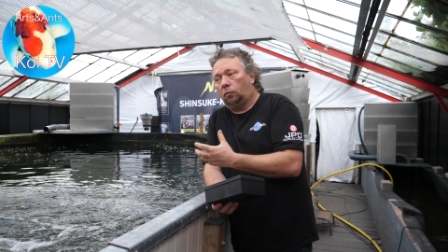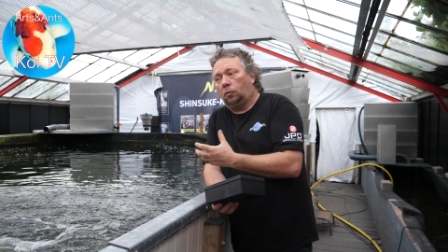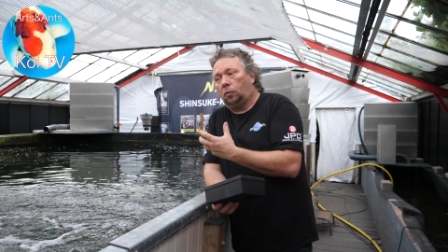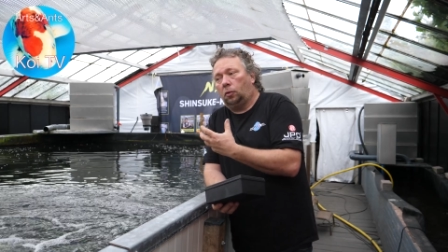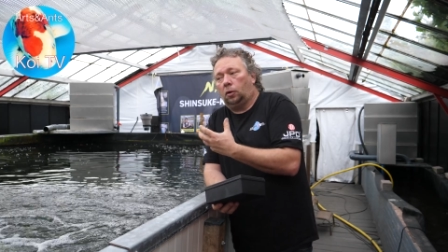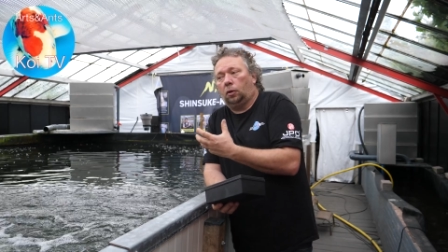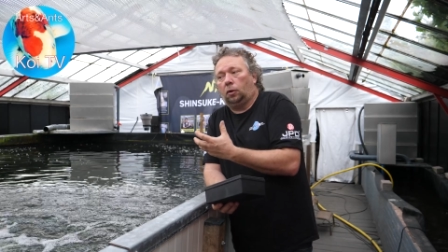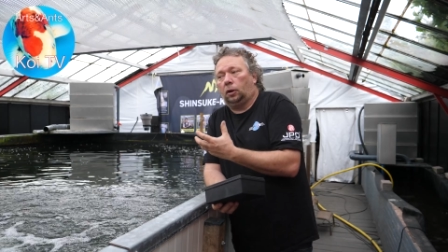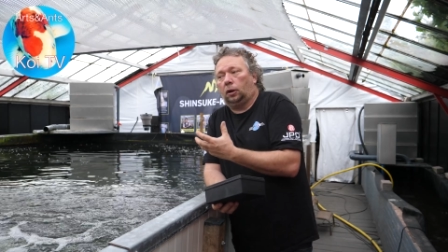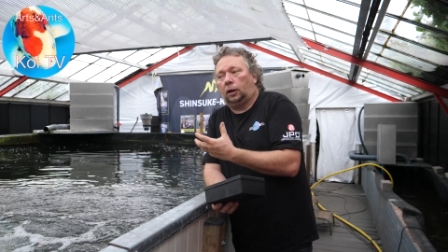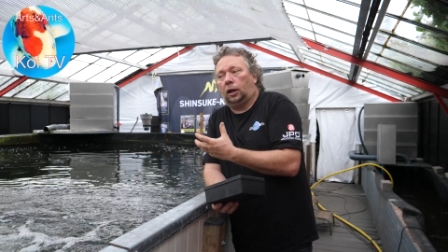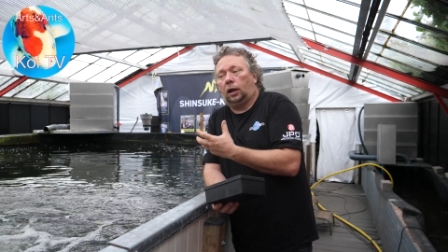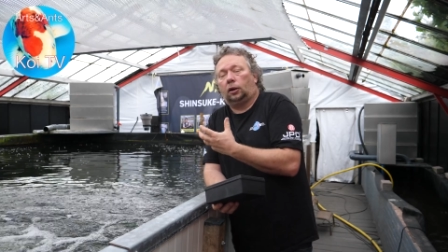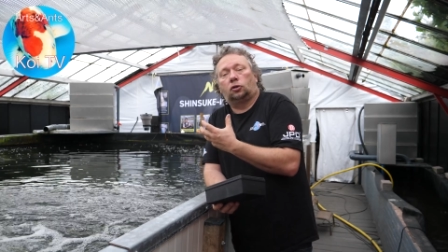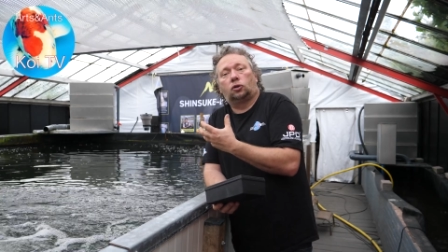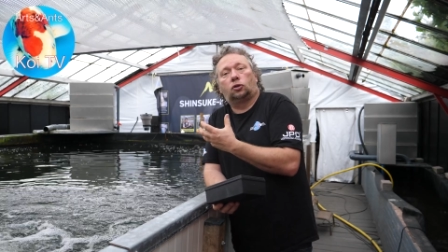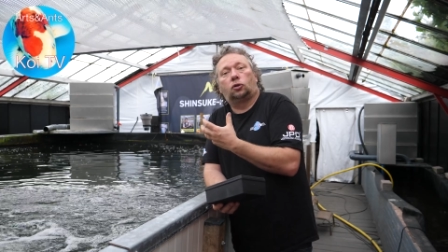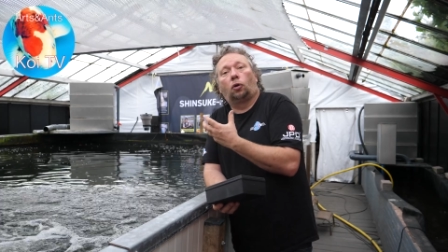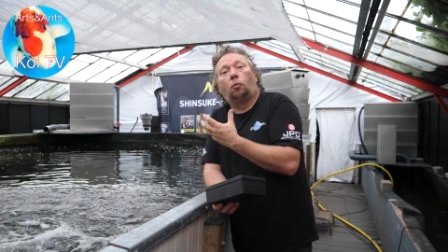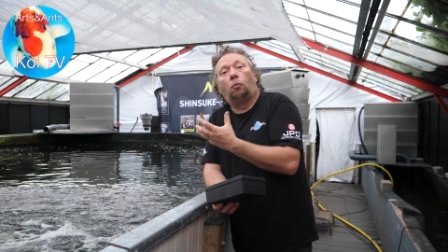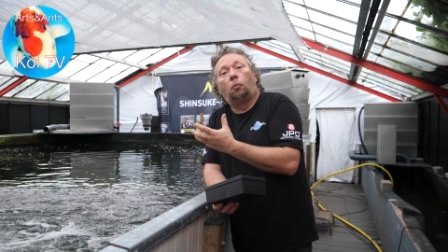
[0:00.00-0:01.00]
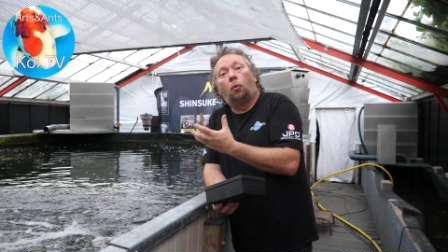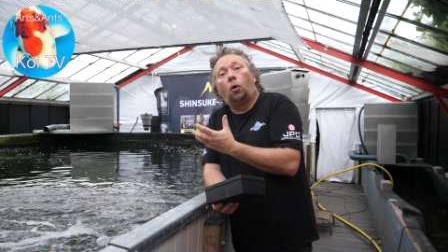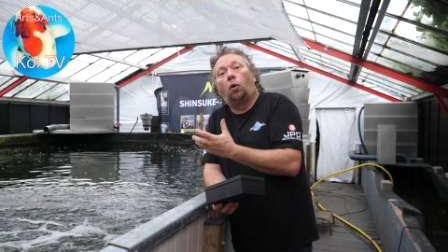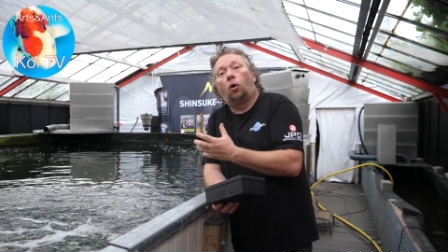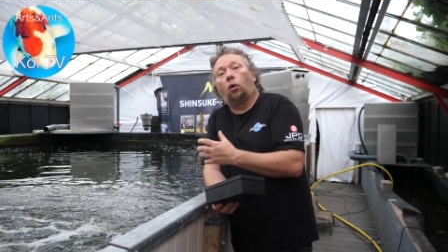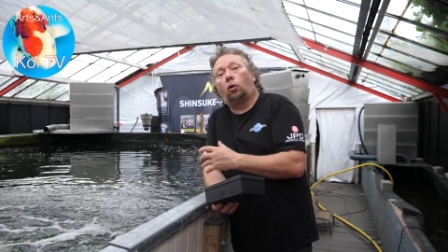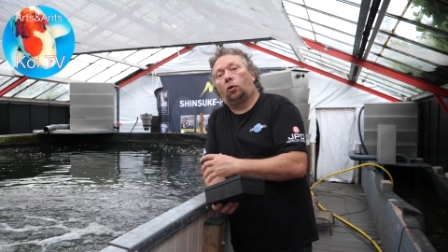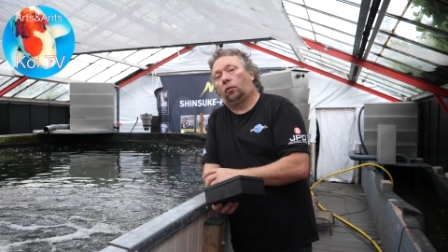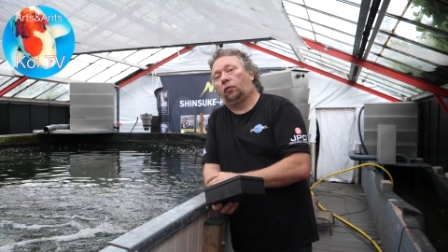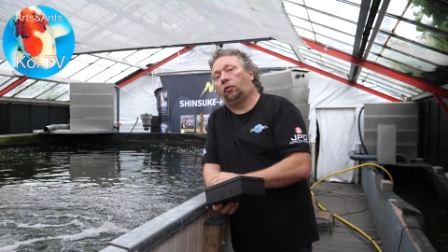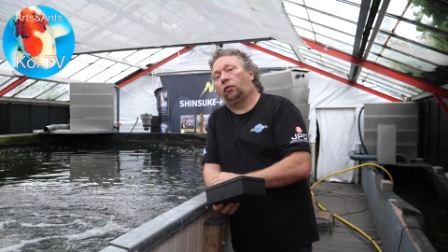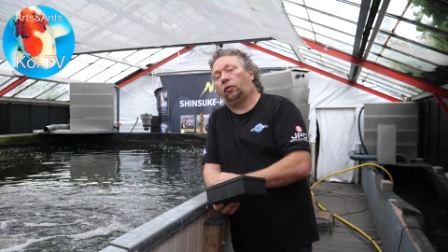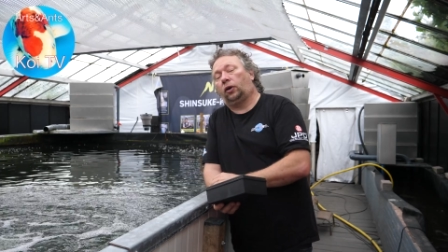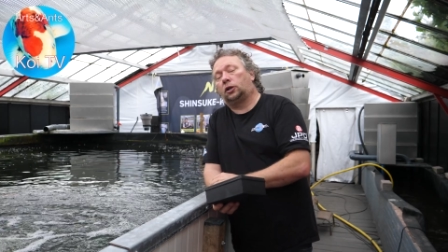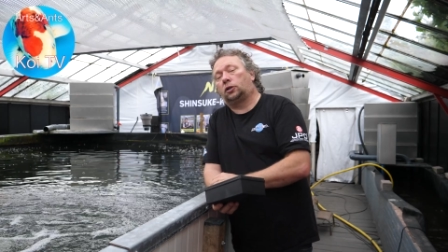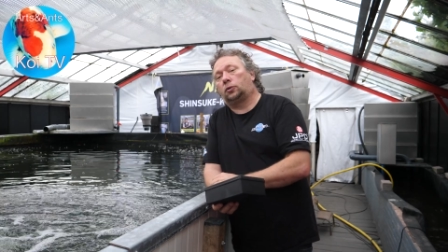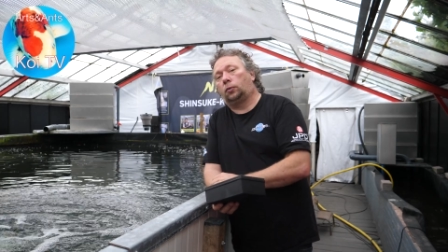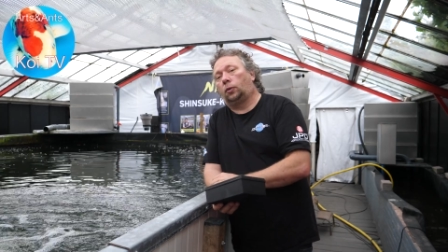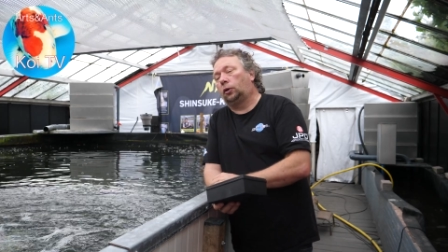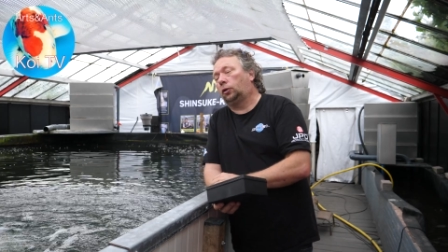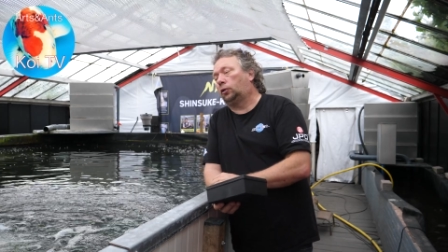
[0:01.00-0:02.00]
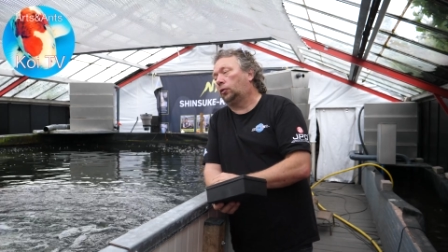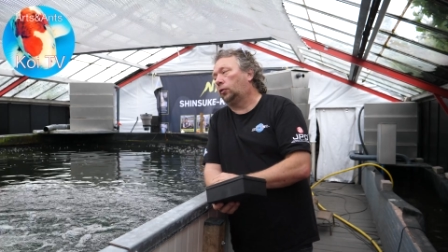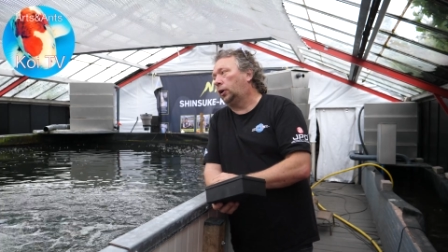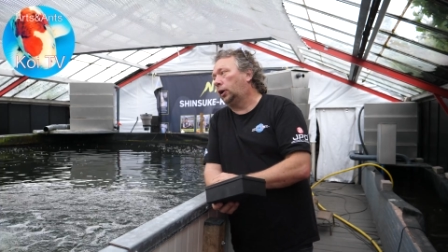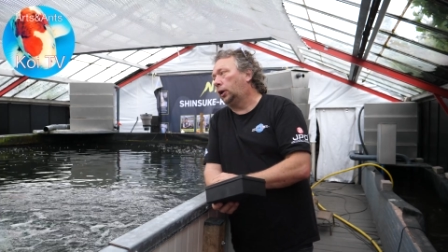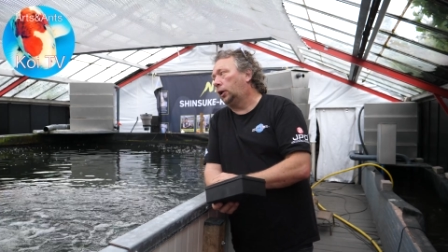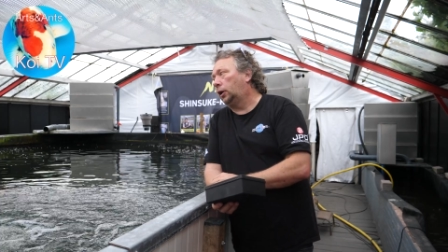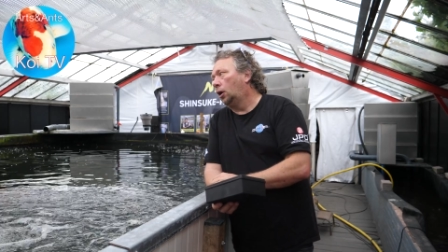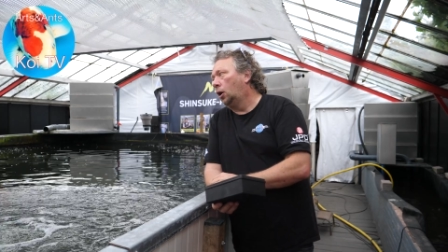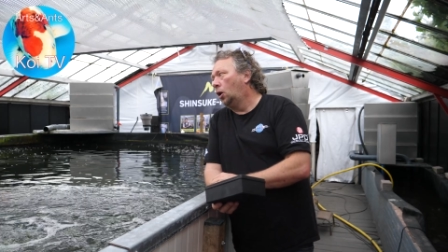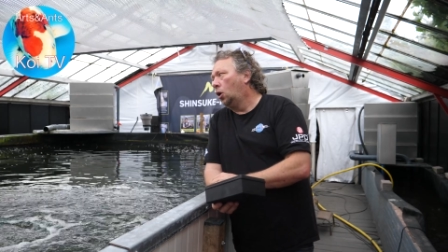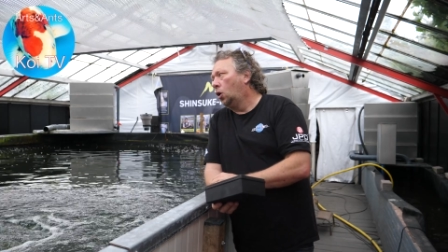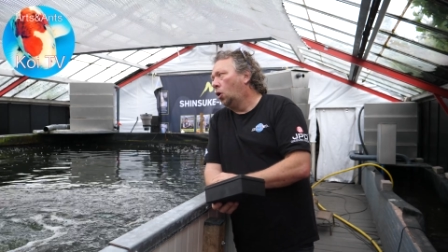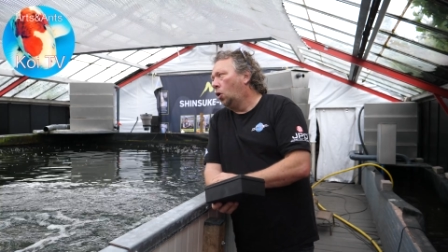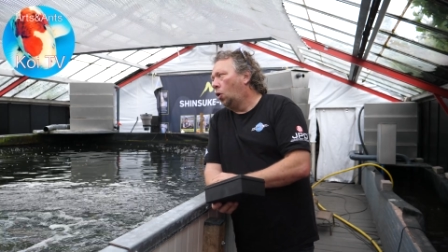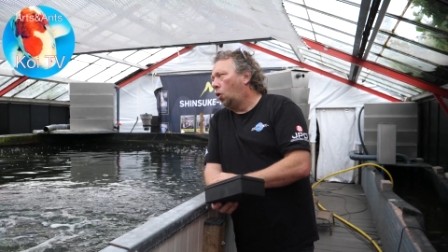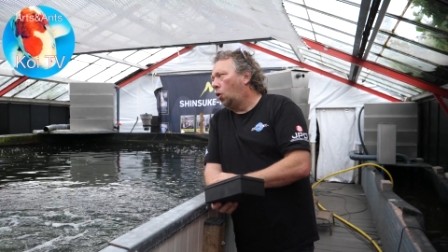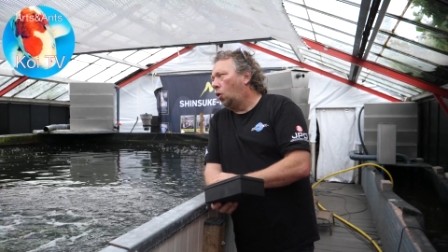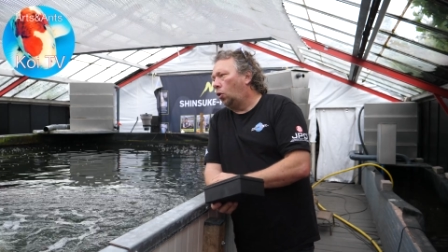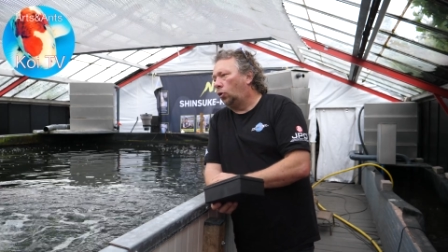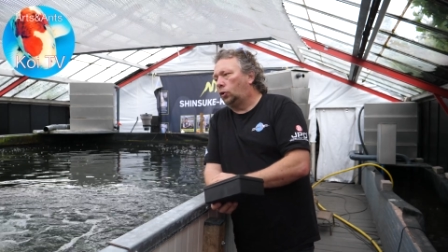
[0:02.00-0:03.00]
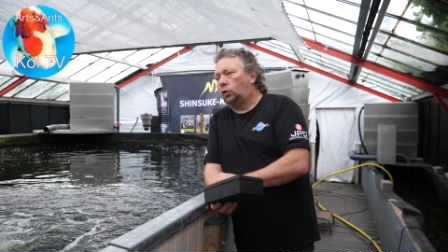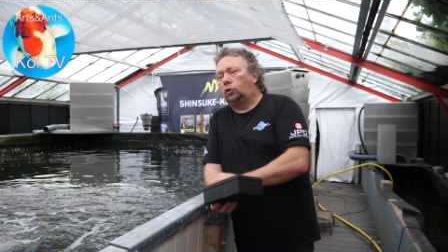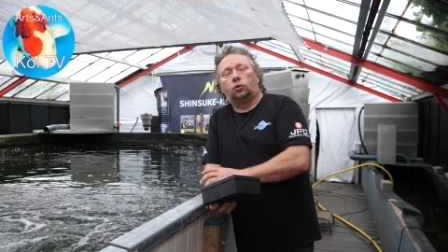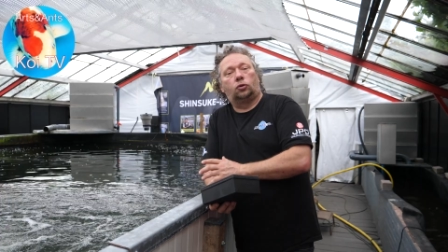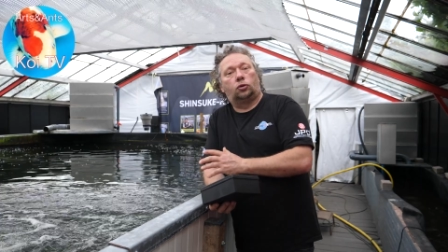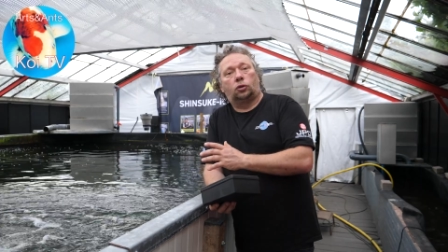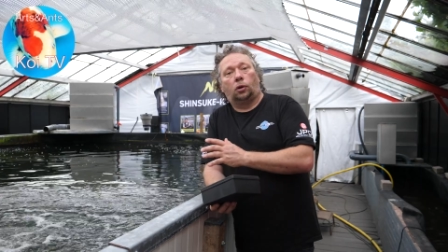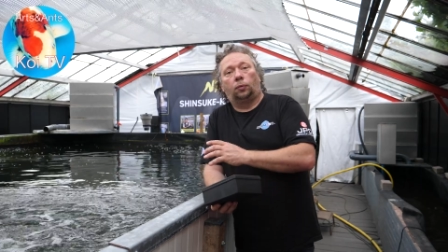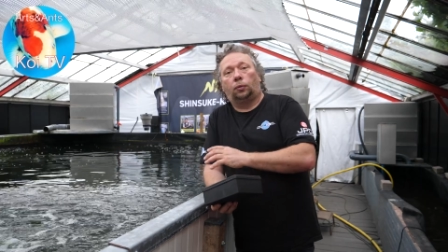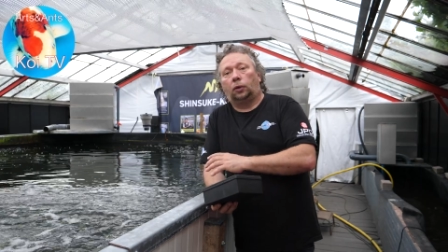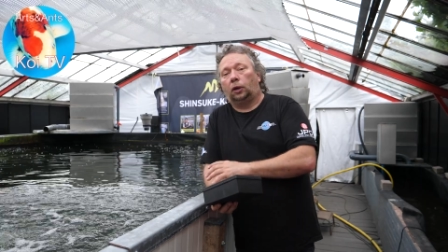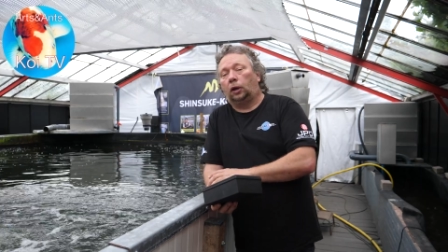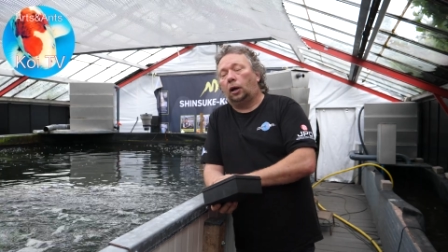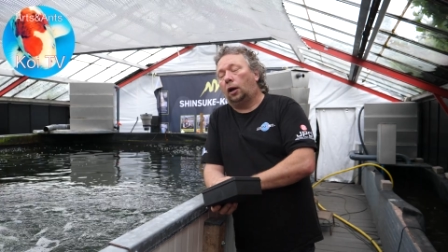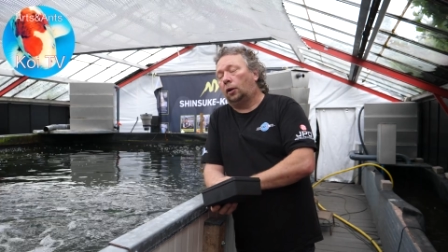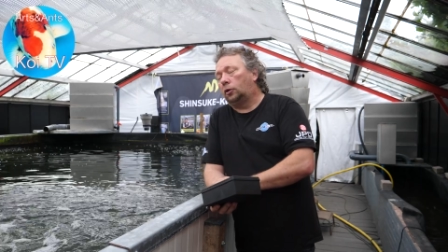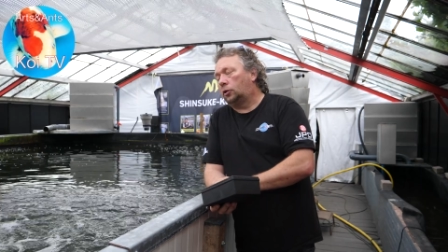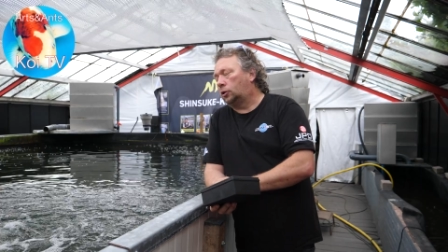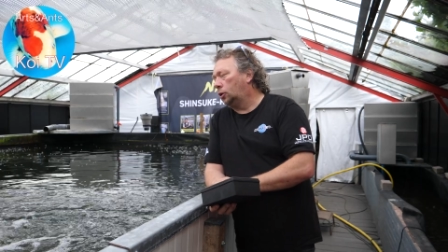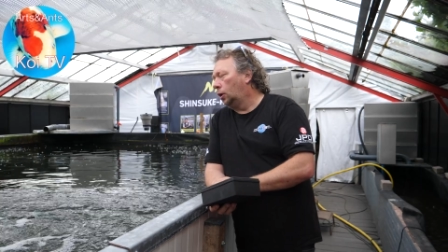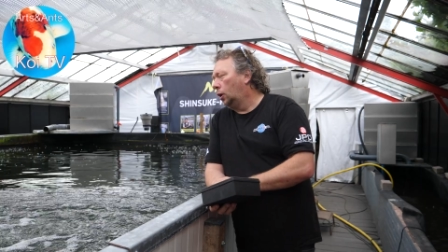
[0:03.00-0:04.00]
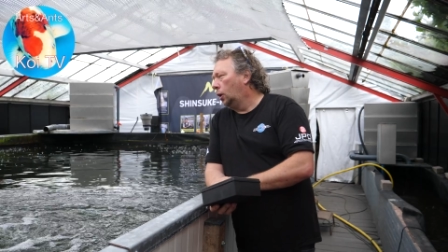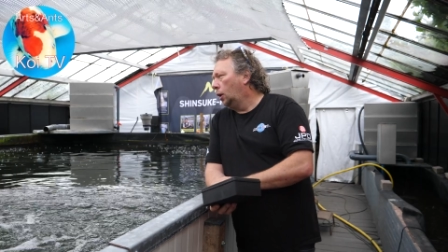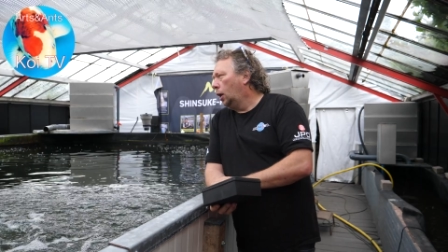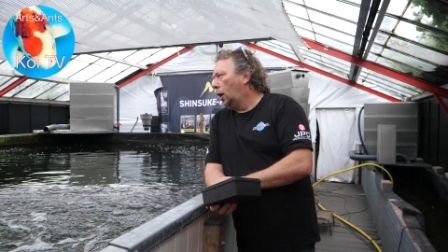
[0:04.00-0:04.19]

uh, get some more fresh water in or do something else.